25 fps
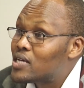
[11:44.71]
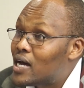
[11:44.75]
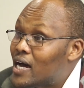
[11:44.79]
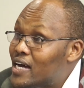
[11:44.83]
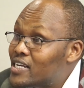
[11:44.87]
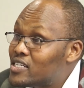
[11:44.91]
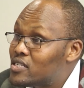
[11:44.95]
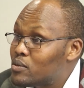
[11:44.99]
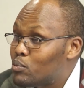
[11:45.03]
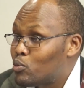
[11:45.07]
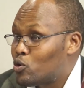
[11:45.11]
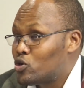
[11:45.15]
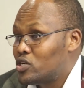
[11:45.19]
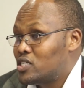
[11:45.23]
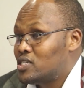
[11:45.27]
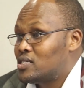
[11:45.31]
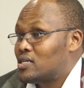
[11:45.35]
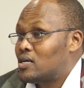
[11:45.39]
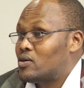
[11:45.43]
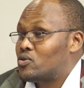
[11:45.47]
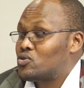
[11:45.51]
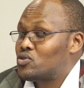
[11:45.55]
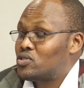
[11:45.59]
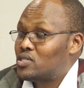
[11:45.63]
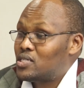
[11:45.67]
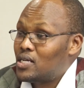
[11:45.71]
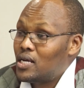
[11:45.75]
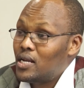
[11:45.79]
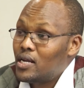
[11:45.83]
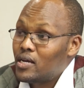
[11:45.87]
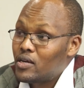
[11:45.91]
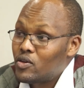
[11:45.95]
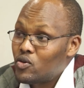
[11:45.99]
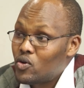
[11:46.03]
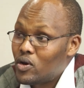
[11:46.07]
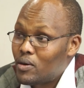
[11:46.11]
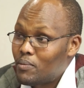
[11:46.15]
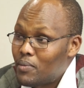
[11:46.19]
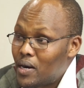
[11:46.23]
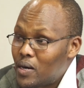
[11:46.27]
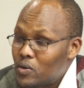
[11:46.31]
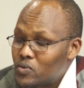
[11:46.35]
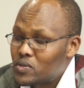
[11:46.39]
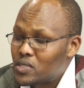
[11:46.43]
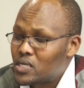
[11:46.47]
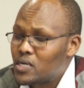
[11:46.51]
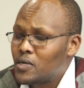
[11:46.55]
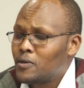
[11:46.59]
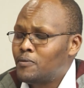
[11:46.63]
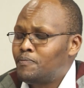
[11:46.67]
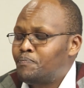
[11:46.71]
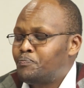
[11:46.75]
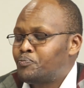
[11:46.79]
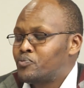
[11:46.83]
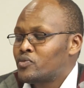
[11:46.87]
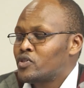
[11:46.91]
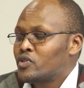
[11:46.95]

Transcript: antibodies I was telling you about. Mm-hmm,